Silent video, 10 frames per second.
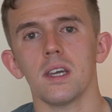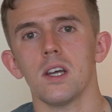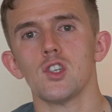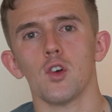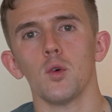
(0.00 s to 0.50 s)
thing
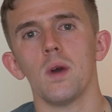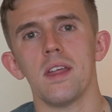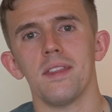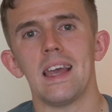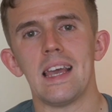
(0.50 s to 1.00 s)
I struggle
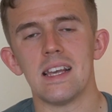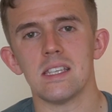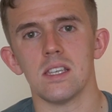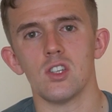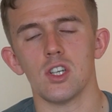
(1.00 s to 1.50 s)
with
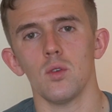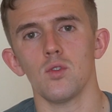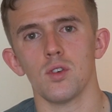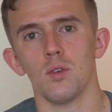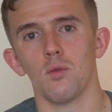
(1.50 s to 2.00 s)
is
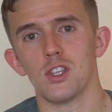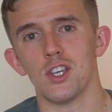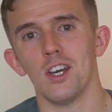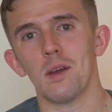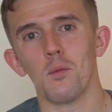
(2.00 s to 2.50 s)
children
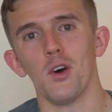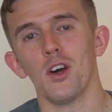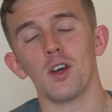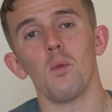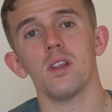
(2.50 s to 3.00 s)
returning
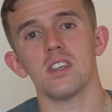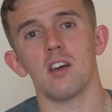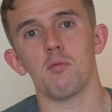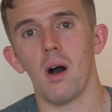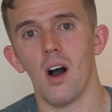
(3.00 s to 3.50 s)
work once
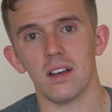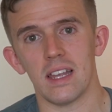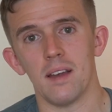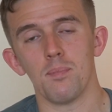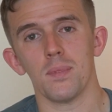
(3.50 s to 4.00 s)
I've marked
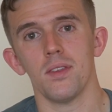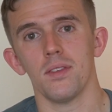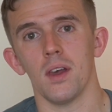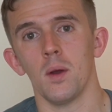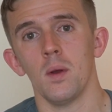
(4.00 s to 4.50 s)
it.
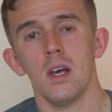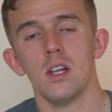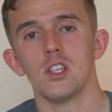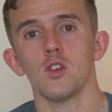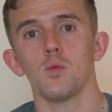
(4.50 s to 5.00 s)
So
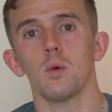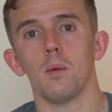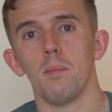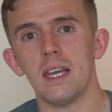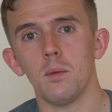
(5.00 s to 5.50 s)
children will
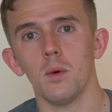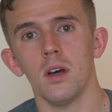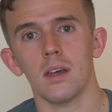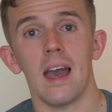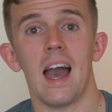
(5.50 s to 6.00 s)
complete
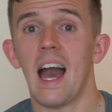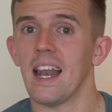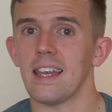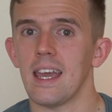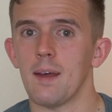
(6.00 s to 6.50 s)
work,
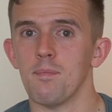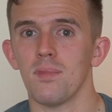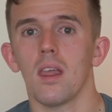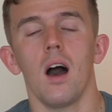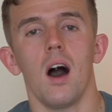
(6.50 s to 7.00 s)
hand it in.
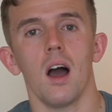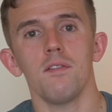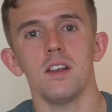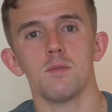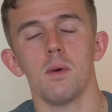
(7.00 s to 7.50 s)
I
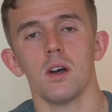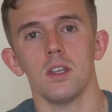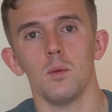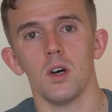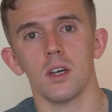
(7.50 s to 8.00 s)
finish
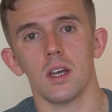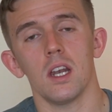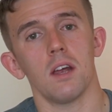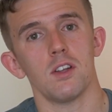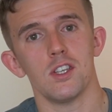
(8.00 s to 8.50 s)
marking the work
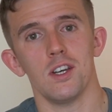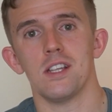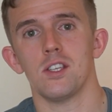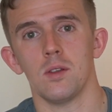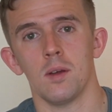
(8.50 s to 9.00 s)
and I return
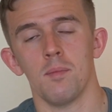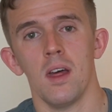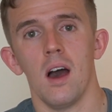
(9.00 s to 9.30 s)
it to them.